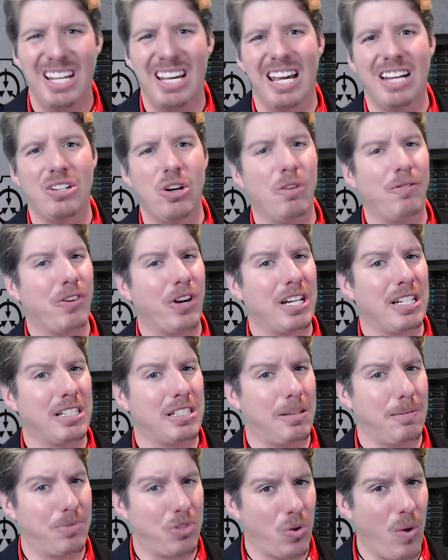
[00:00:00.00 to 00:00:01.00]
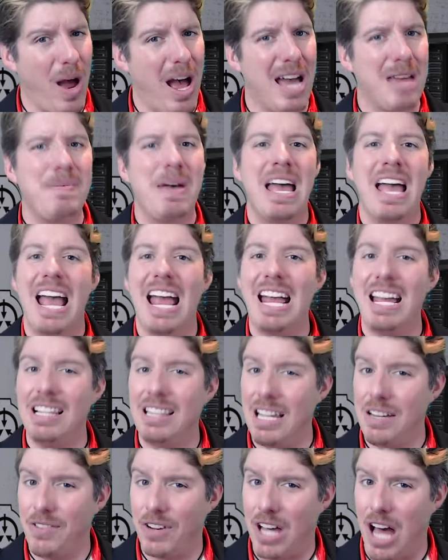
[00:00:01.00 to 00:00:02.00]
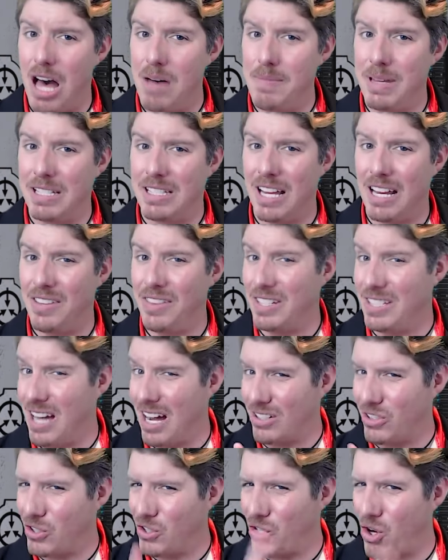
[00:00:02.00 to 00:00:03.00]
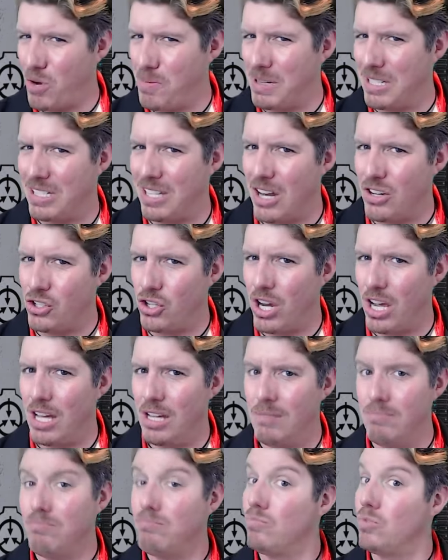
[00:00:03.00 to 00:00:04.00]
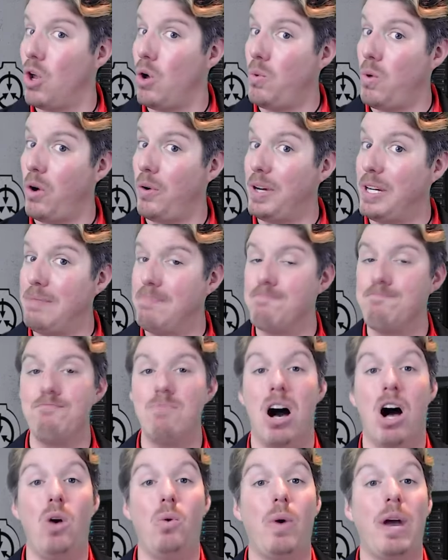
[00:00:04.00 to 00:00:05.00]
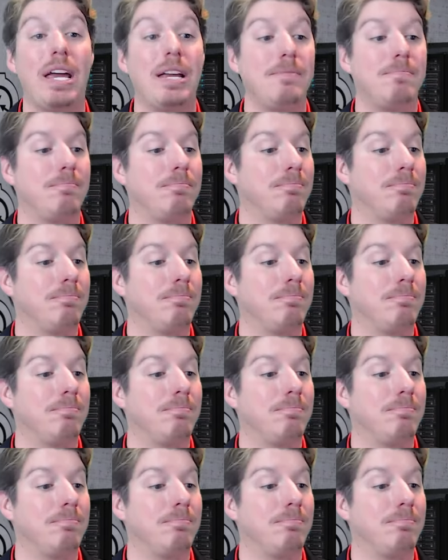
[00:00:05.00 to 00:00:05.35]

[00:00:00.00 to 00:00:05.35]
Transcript: and don't forget to subscribe and leave a comment saying that Dr. Sherman sent you. Don't worry, I'll wait.